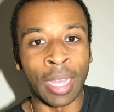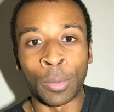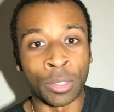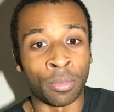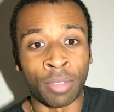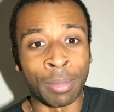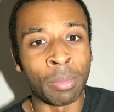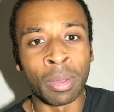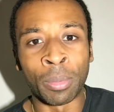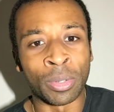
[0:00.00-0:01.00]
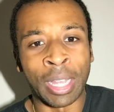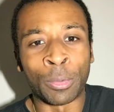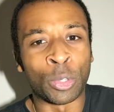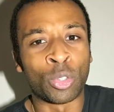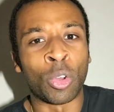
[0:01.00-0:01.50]
That was a family member's.
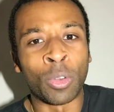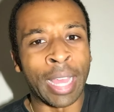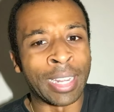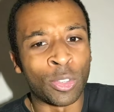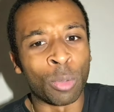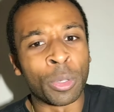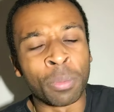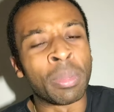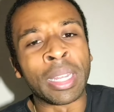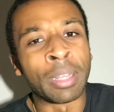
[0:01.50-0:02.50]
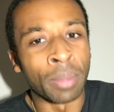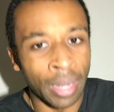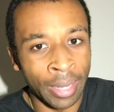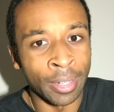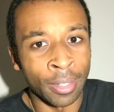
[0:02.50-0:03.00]
It had so much meaning
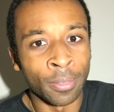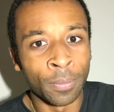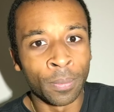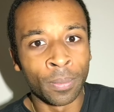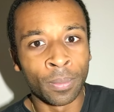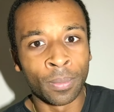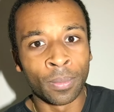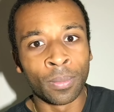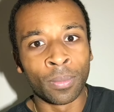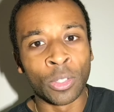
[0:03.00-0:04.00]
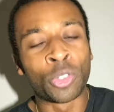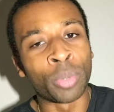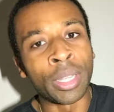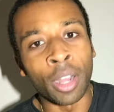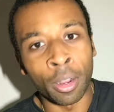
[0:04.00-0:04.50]
behind it.
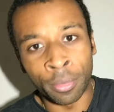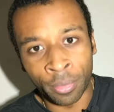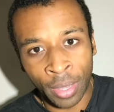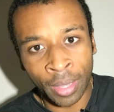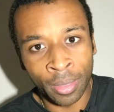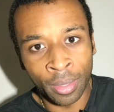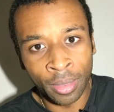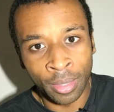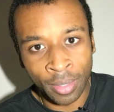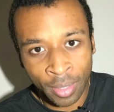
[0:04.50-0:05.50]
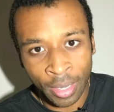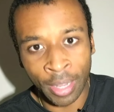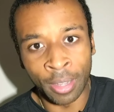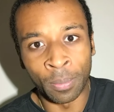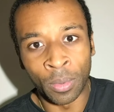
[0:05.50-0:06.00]
Treat our faith the
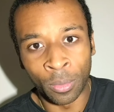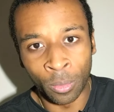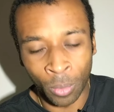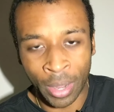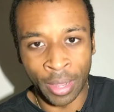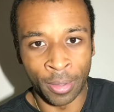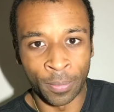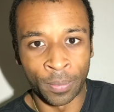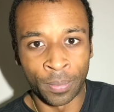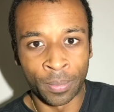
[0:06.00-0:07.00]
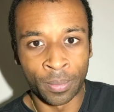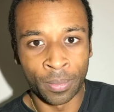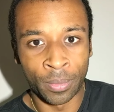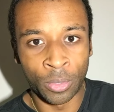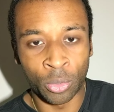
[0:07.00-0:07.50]
same way.
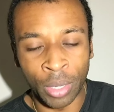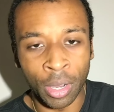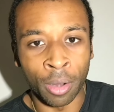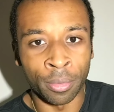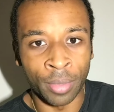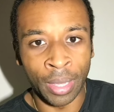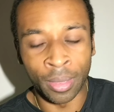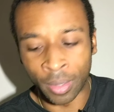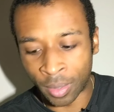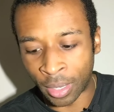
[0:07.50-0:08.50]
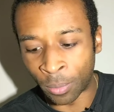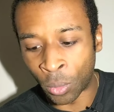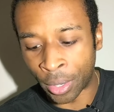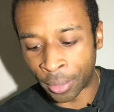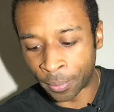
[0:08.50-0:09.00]
Treat our faith the
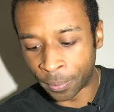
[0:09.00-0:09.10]
same way.